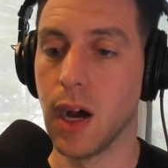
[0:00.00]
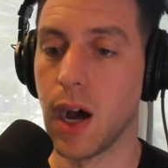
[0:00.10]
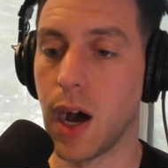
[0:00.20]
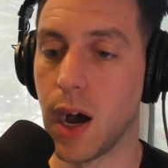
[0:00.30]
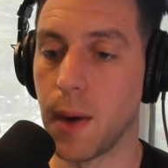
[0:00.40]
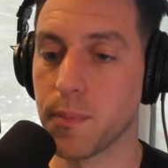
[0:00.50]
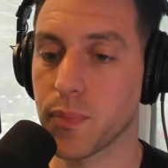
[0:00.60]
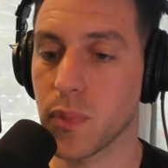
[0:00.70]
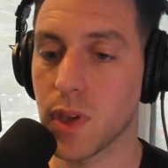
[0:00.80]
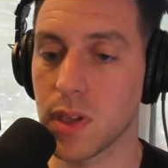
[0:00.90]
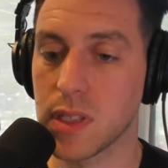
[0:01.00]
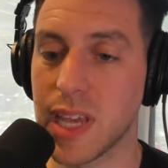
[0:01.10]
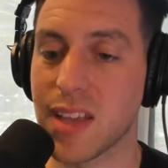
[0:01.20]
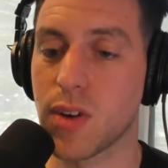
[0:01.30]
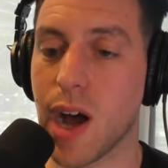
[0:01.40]

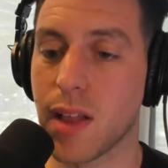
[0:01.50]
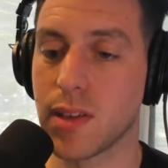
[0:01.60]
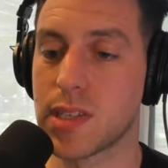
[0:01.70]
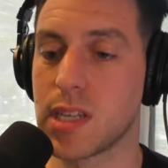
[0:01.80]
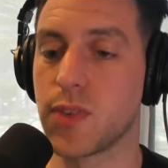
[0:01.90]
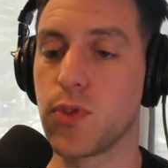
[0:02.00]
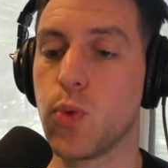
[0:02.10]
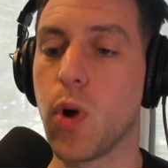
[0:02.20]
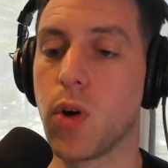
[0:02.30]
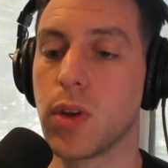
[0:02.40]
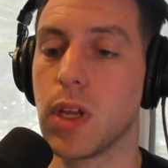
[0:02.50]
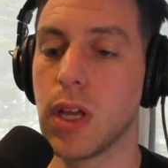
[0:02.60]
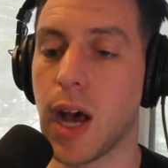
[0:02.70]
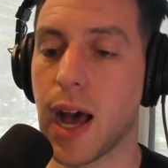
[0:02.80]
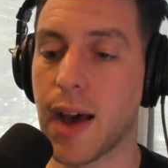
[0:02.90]
Daniel Holland says, if you won't
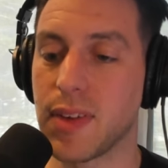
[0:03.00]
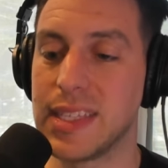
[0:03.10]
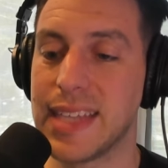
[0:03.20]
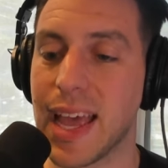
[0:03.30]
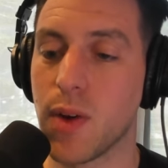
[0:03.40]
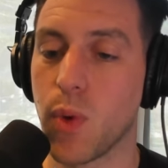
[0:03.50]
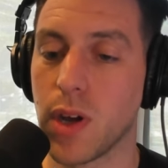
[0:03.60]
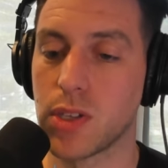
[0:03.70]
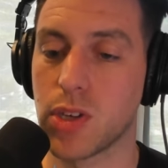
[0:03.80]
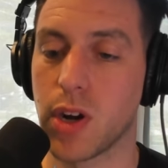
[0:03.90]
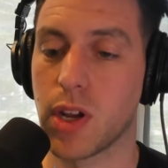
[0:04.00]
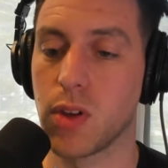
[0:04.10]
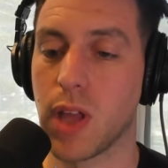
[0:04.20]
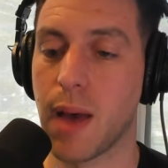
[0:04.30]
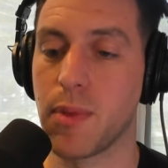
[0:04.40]
have a day one starting
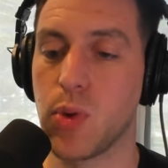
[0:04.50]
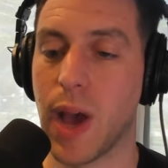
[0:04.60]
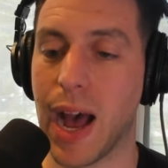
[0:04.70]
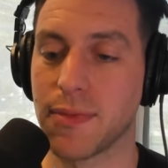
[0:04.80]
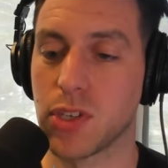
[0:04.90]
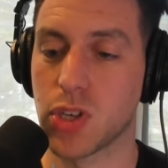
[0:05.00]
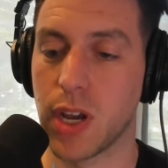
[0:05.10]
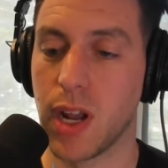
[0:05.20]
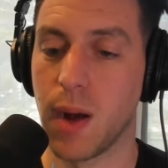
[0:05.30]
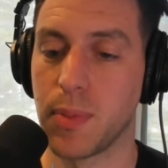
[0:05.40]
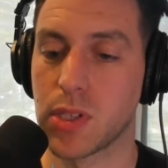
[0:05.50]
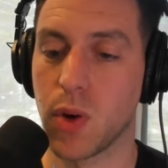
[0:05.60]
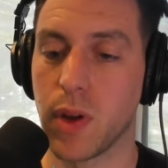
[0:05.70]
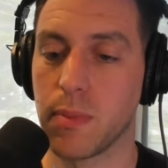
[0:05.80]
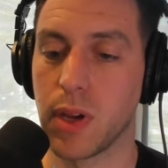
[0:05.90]
O lineman, you have to trade up. It's
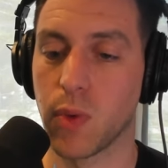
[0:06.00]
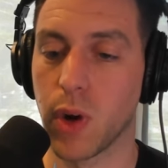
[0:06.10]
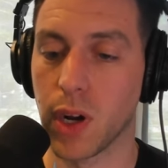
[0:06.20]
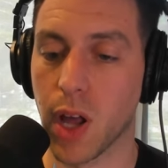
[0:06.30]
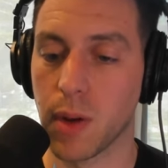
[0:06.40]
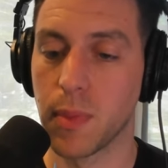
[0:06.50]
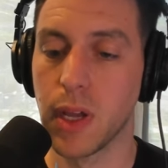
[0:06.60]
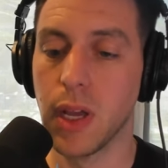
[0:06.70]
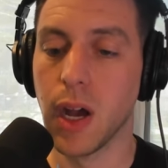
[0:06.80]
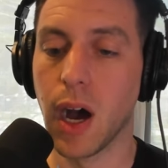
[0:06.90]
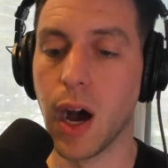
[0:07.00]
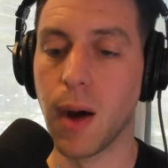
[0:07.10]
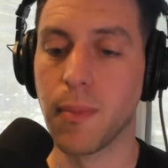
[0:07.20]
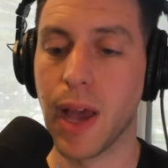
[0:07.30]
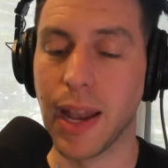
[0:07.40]
going to be a run on him.
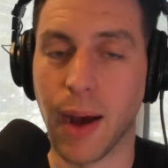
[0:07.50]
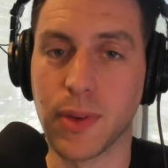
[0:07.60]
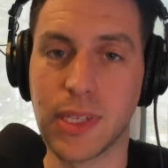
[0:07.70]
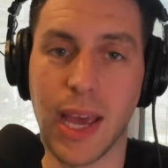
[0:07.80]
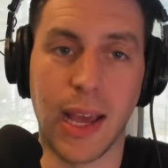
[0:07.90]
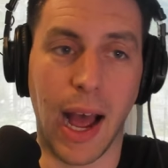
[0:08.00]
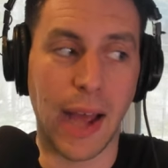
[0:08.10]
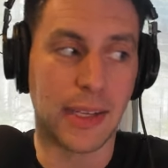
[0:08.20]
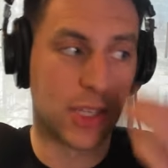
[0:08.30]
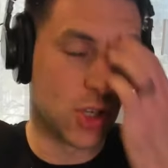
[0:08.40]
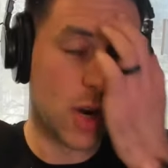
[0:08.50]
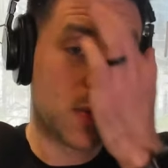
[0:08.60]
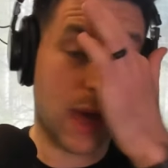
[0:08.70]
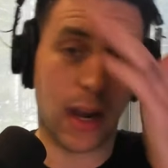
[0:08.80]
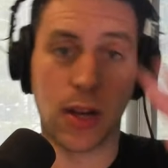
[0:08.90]
And I would say I disagree
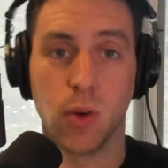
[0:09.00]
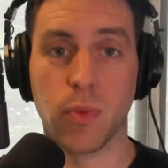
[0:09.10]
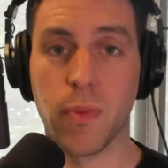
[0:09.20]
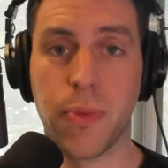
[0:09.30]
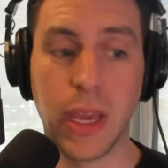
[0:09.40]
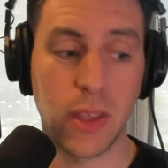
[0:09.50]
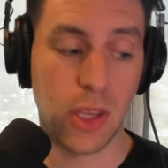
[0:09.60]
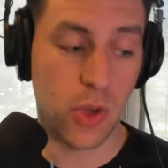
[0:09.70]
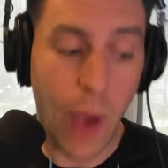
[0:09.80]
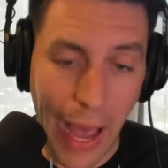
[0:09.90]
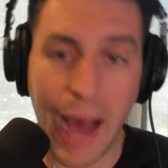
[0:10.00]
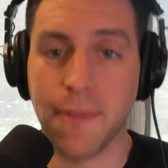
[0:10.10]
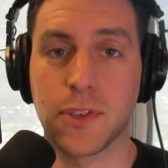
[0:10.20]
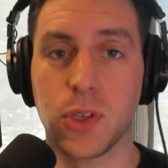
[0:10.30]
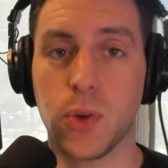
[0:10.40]
with that. I don't think that you
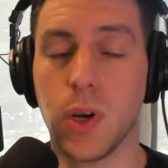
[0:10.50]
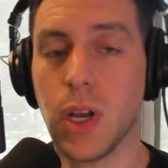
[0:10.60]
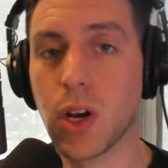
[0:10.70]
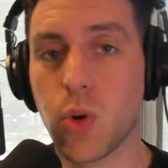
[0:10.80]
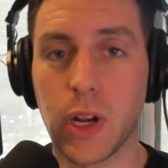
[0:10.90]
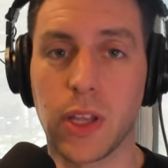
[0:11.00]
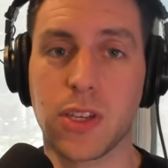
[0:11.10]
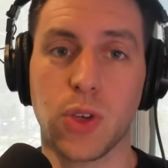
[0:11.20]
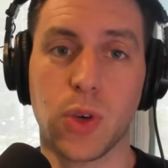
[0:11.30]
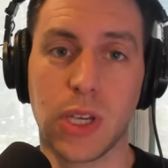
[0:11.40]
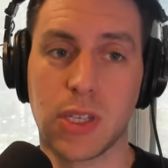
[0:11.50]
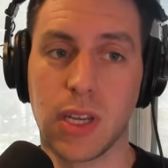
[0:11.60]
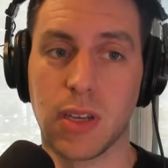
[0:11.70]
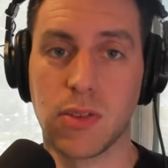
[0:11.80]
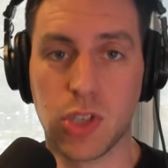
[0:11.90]
have to. Cornelius Lucas
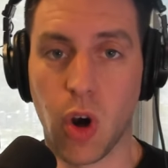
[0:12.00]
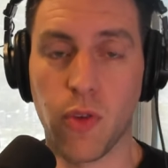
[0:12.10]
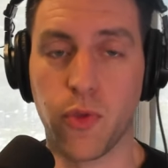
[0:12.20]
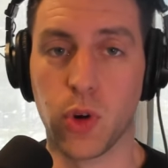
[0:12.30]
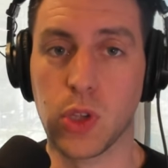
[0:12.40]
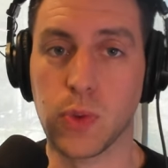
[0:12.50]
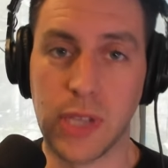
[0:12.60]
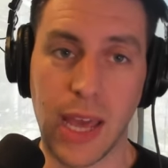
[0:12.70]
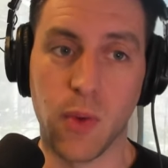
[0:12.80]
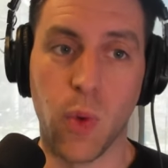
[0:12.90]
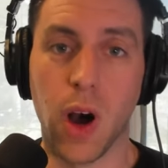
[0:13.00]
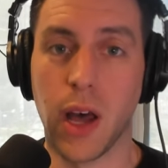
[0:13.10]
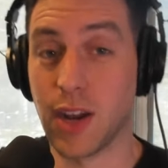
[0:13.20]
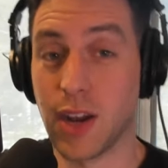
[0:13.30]
can start for you day one.